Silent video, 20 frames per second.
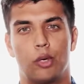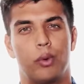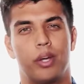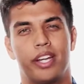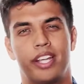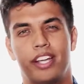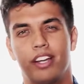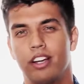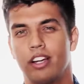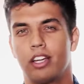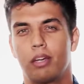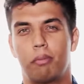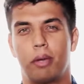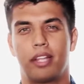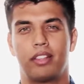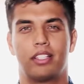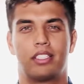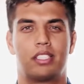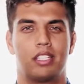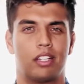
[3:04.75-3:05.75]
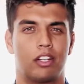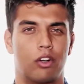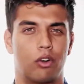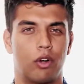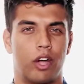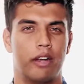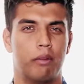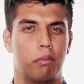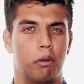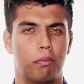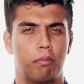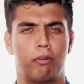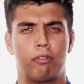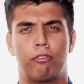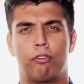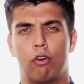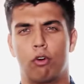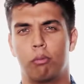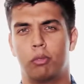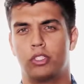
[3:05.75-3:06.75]
when hearing about this incredible
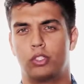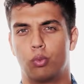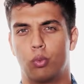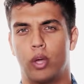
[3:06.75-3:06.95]
performance